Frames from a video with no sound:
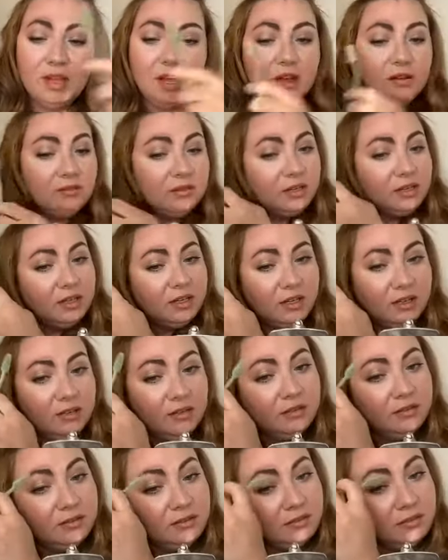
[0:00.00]
and we're
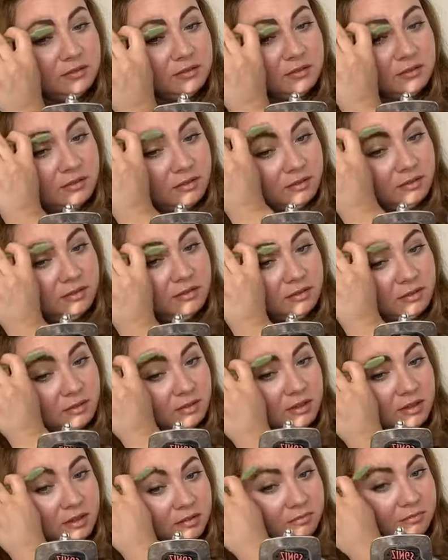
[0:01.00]
gonna
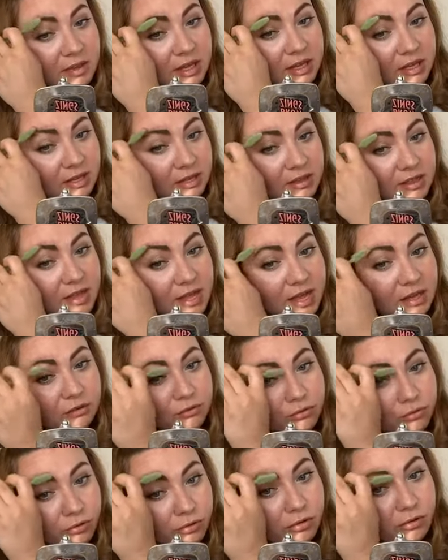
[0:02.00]
make it
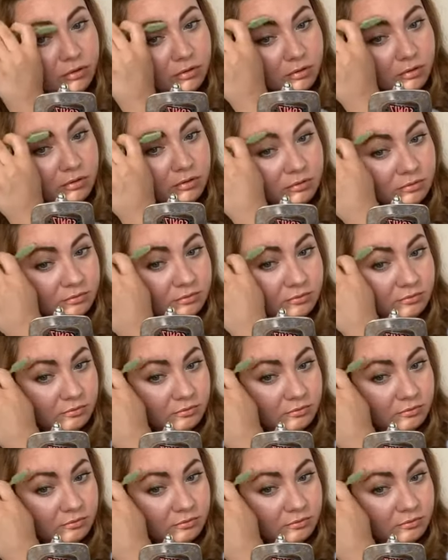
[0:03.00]
natural.